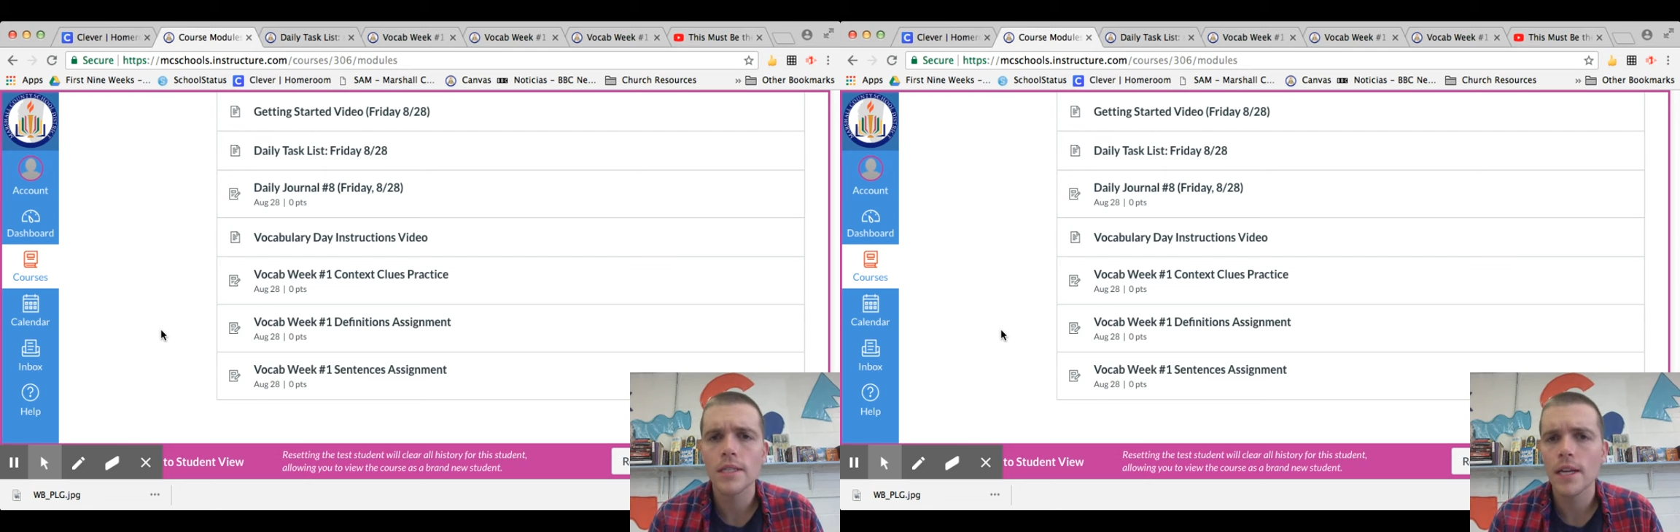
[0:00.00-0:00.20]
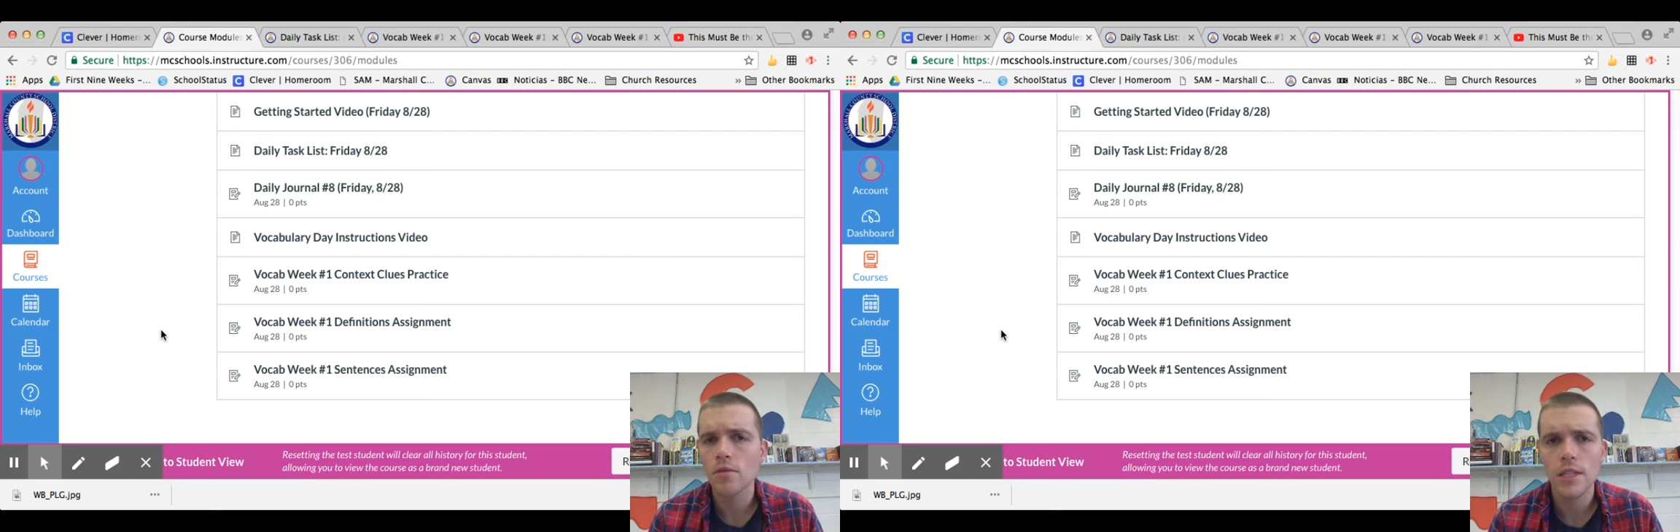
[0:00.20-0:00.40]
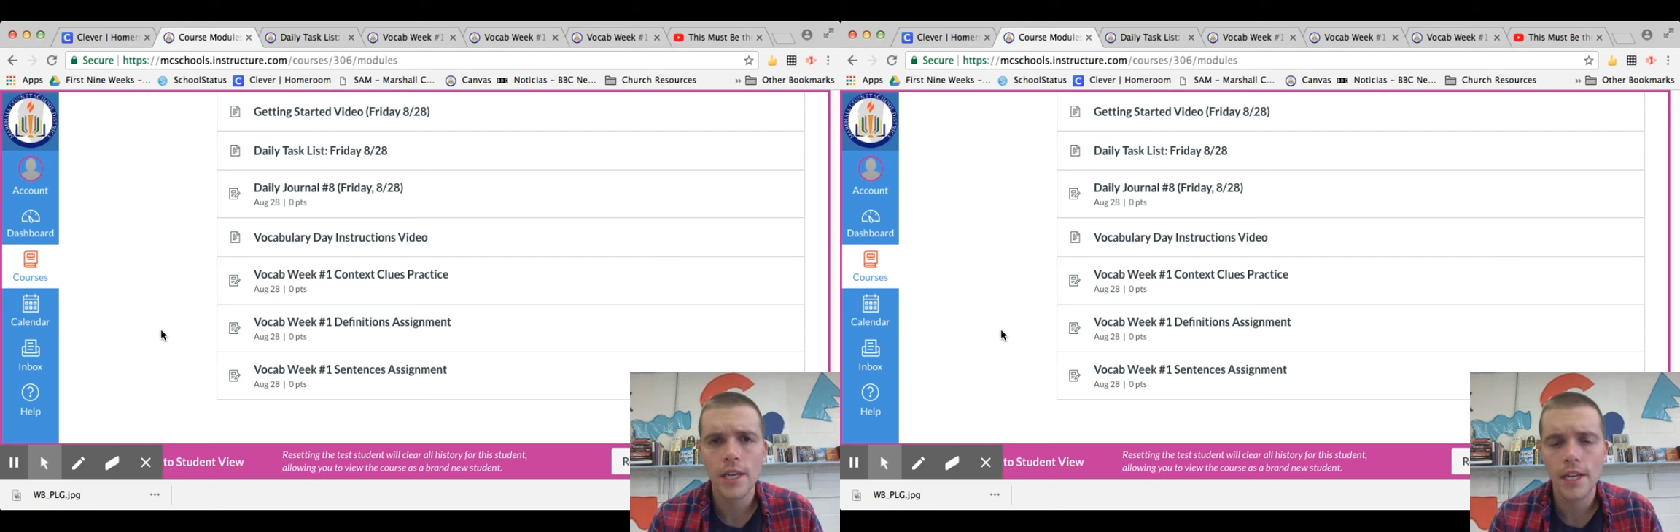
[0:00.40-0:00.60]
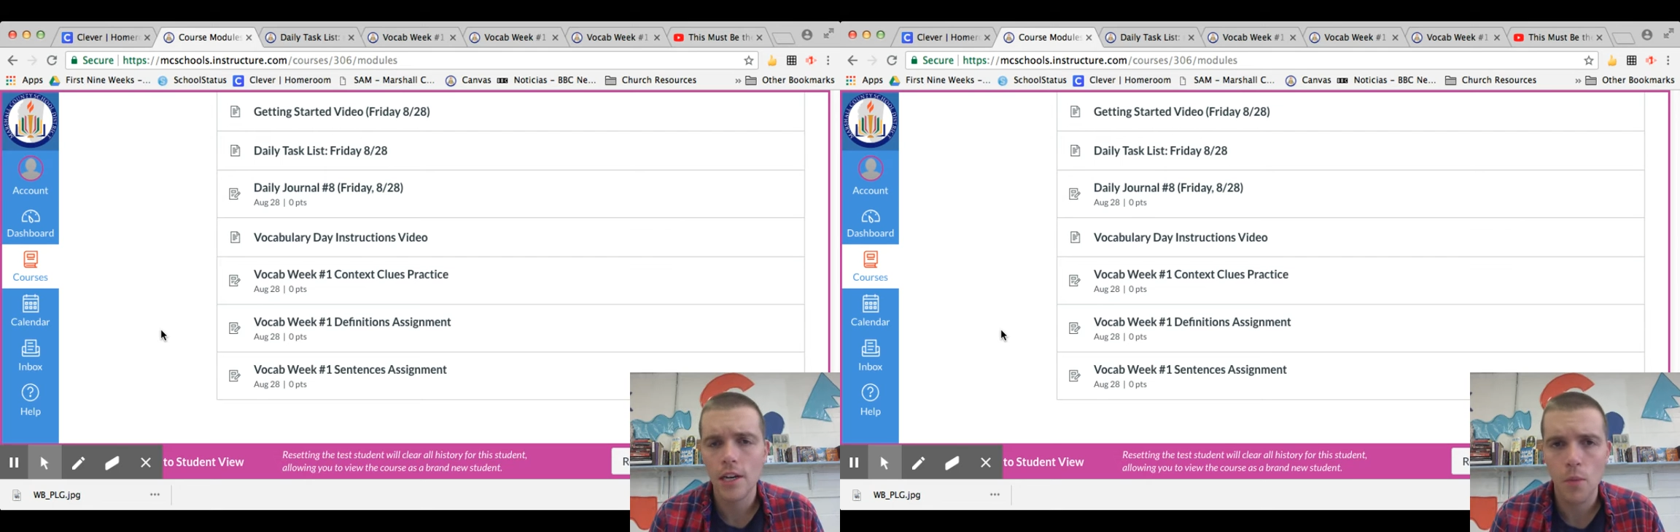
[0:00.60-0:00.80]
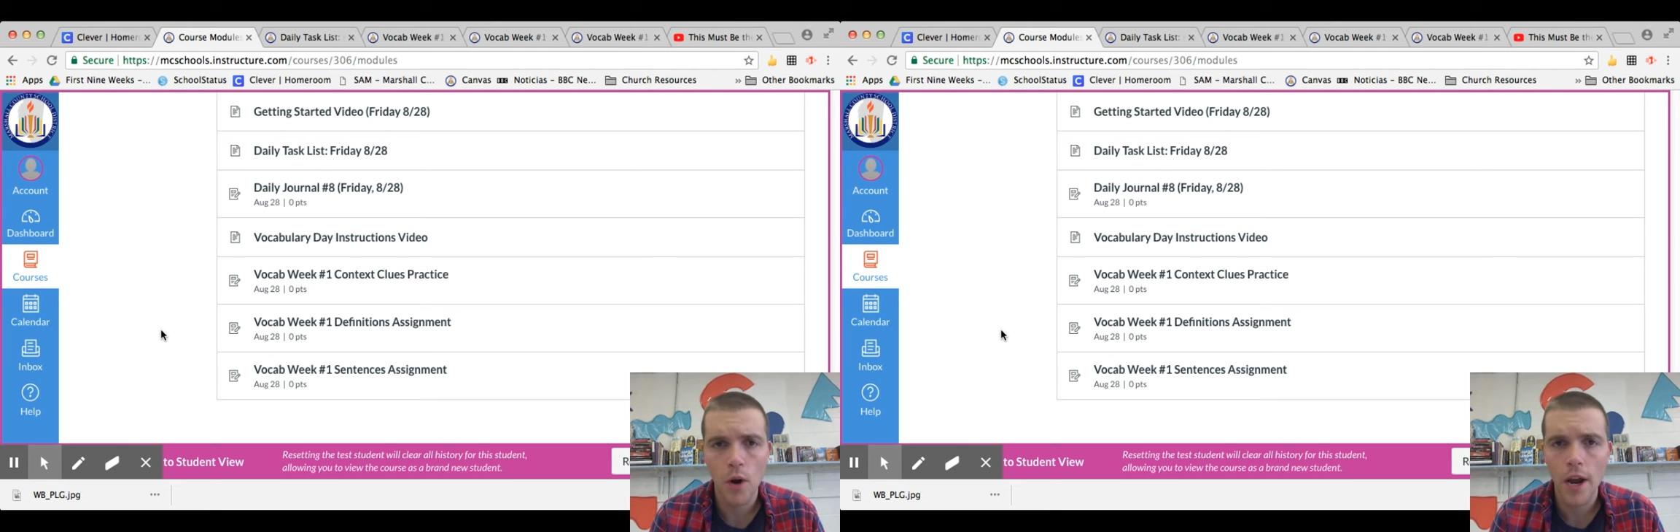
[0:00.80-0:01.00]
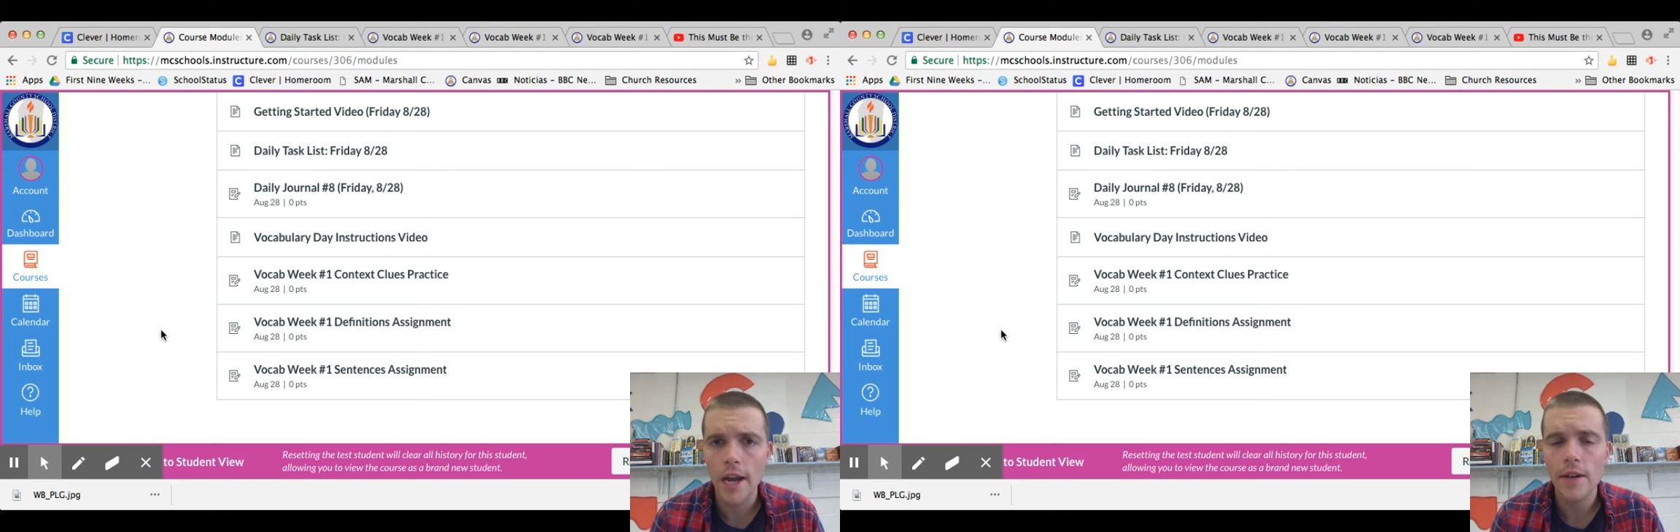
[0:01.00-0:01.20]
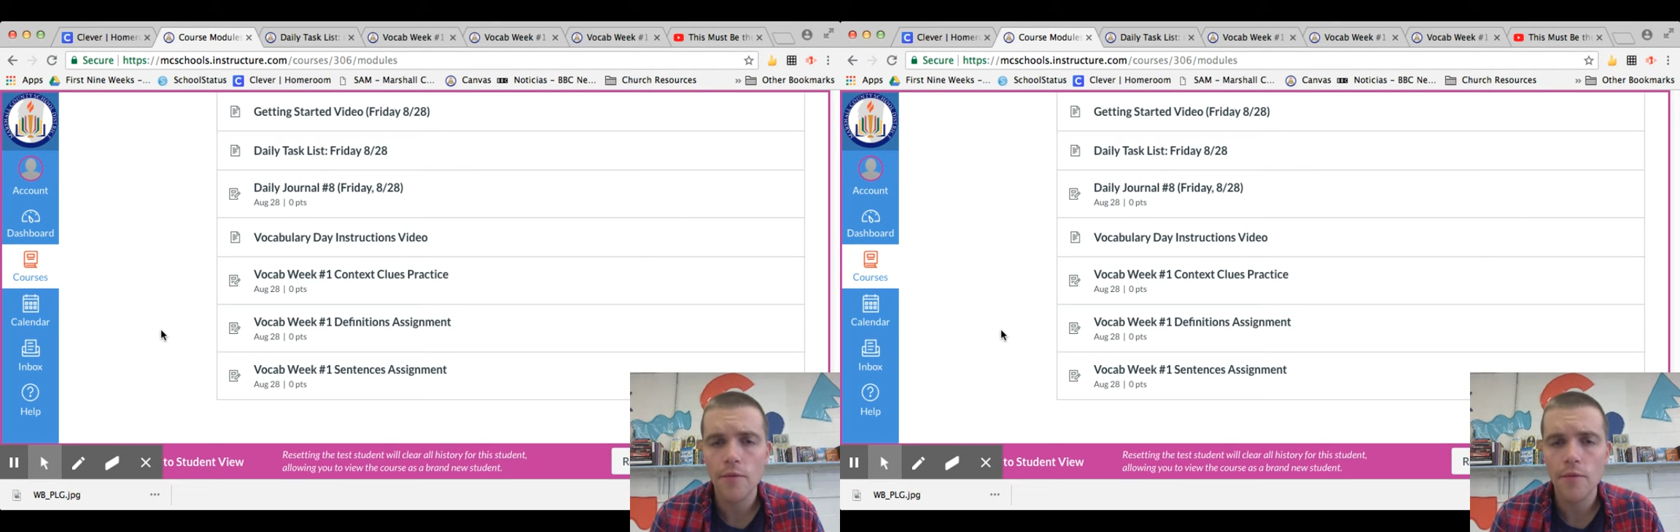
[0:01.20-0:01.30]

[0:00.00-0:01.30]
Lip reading: they don't stick in our brain